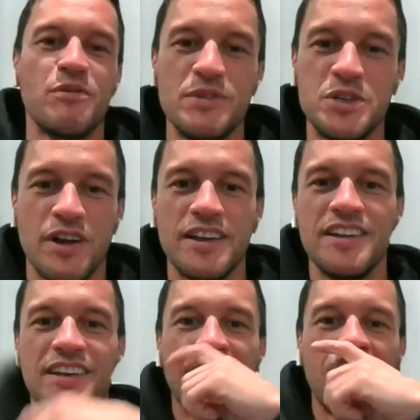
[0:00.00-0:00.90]
what we train,
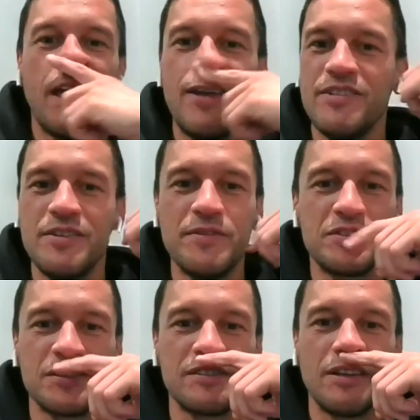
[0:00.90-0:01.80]
even if it's
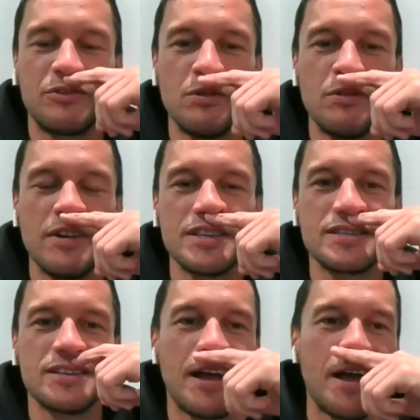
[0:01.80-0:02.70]
just like 2 of
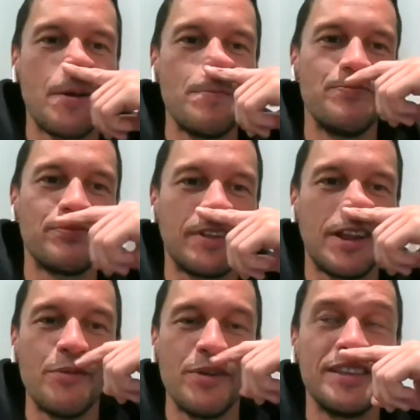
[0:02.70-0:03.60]
us. Rawe
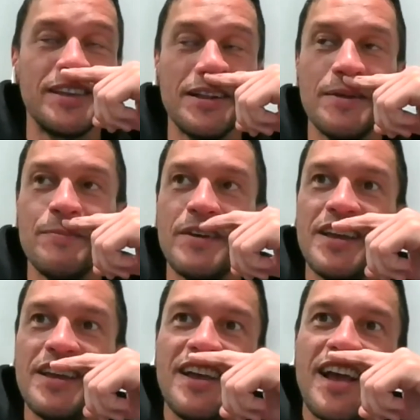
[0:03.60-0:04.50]
tērā.
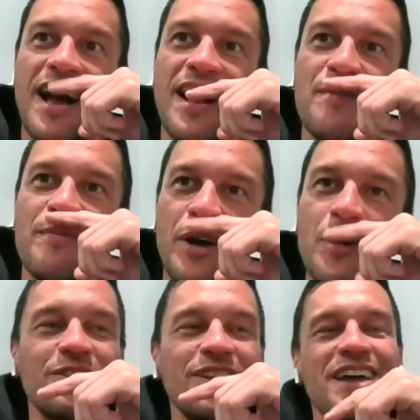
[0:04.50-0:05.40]
I
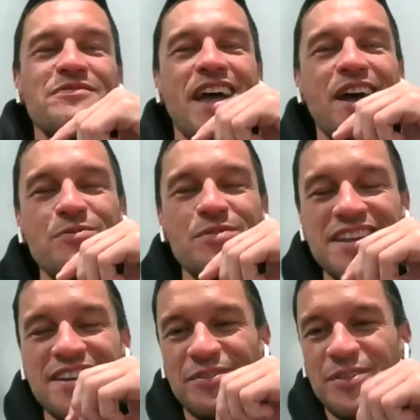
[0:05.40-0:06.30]
also love how
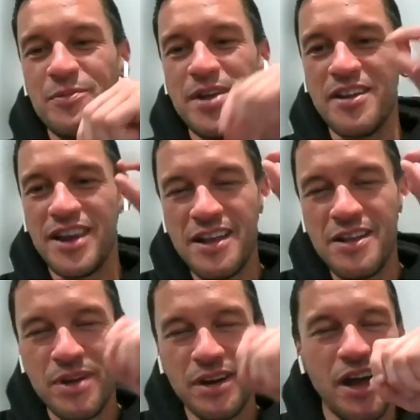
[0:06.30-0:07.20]
we went a little
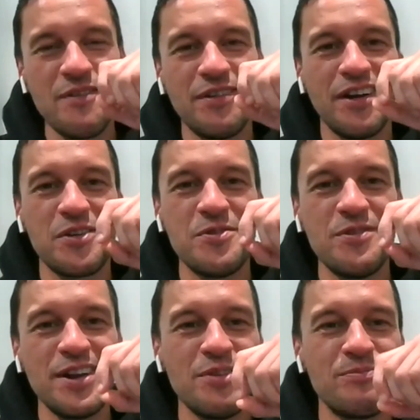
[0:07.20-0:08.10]
bit over our
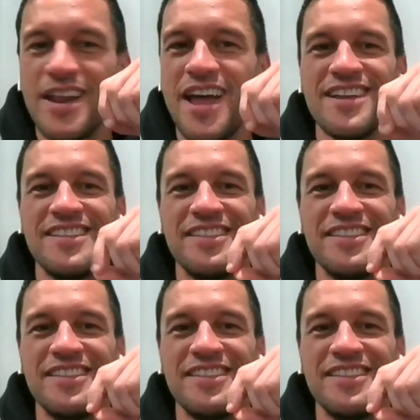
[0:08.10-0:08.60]
kōrero, but hey,